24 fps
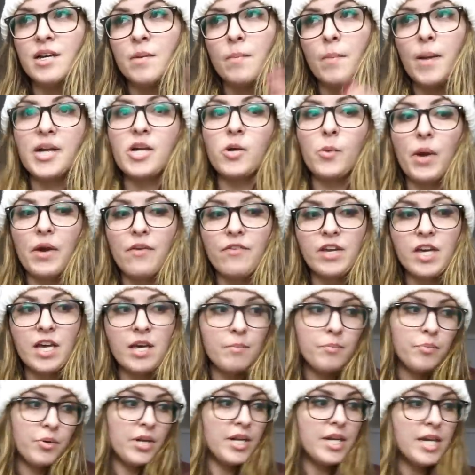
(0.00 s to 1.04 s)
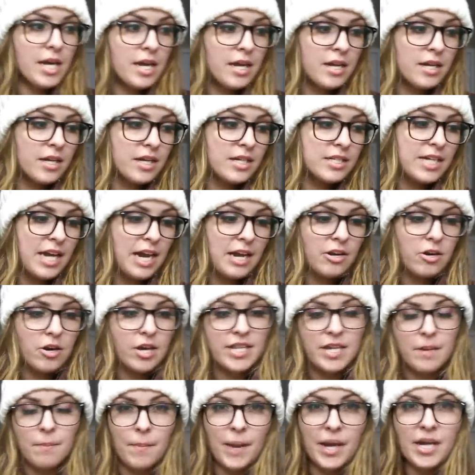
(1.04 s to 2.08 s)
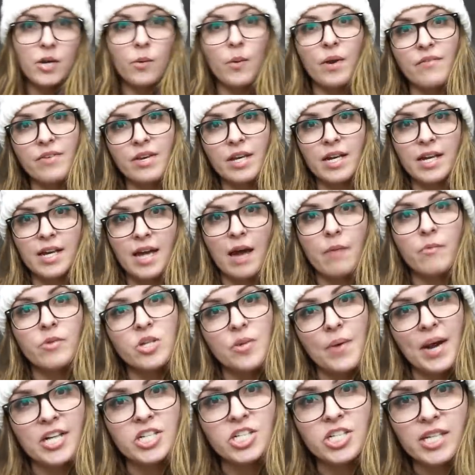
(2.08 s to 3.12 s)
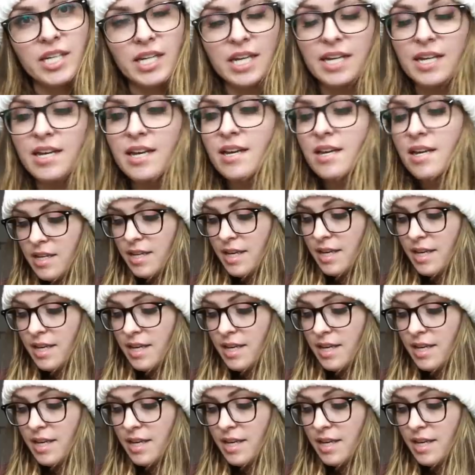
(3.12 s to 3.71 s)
microwaving it, putting it in a container, and then microwaving it again when you actually eat it.